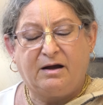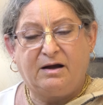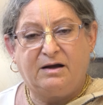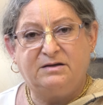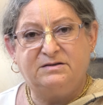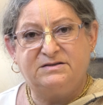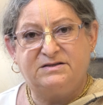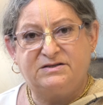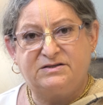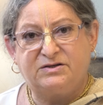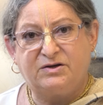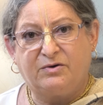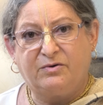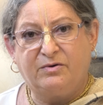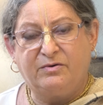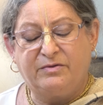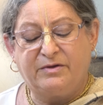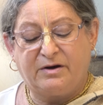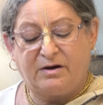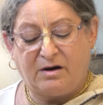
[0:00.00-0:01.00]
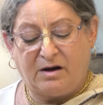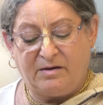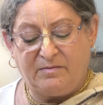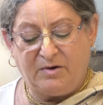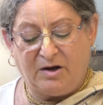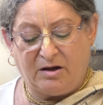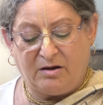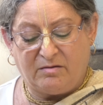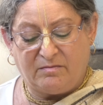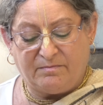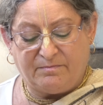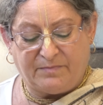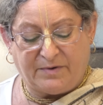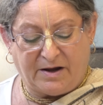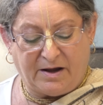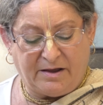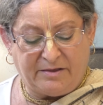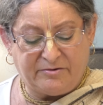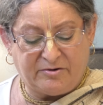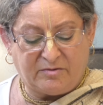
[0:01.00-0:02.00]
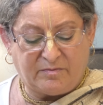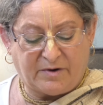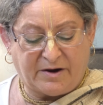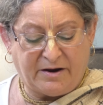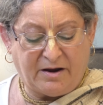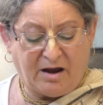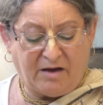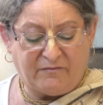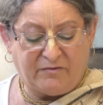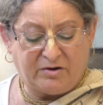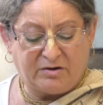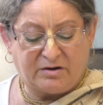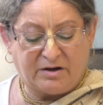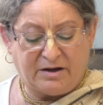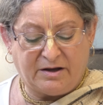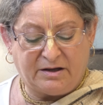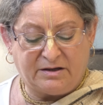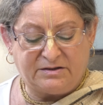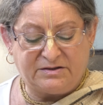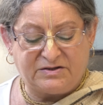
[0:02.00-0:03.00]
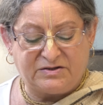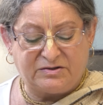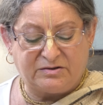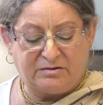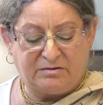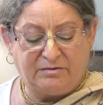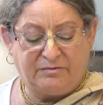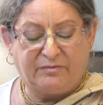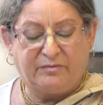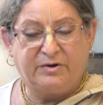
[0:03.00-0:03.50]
and so that I'm not bothered by having to answer